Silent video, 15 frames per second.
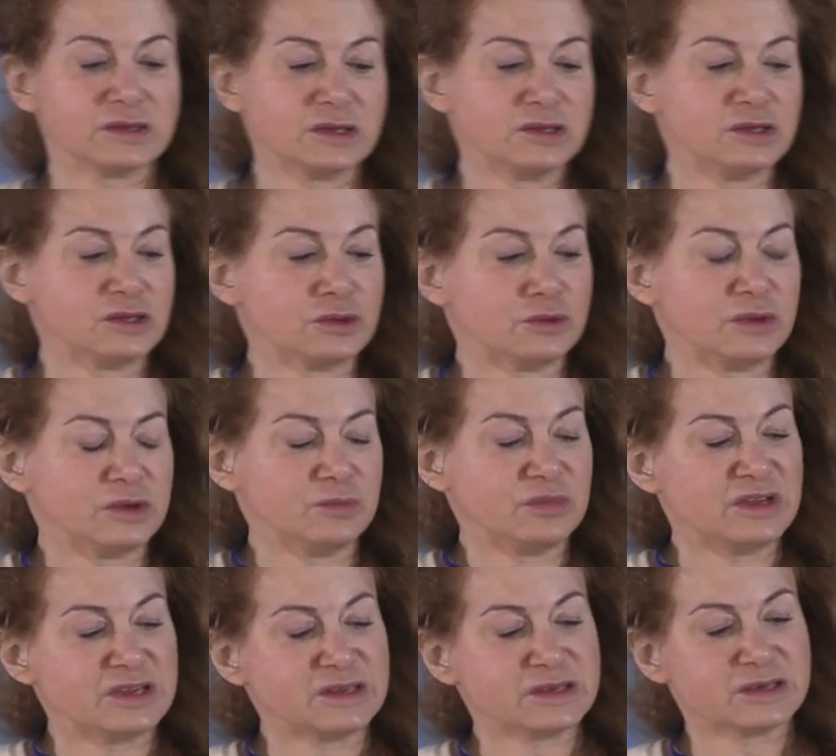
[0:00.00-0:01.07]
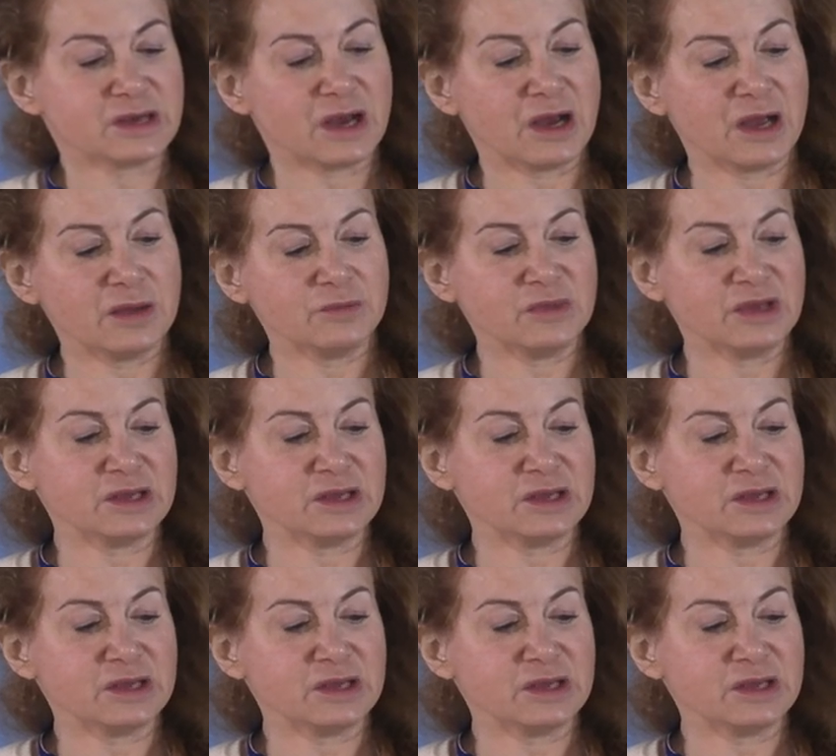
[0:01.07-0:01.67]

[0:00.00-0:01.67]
to do in peacetime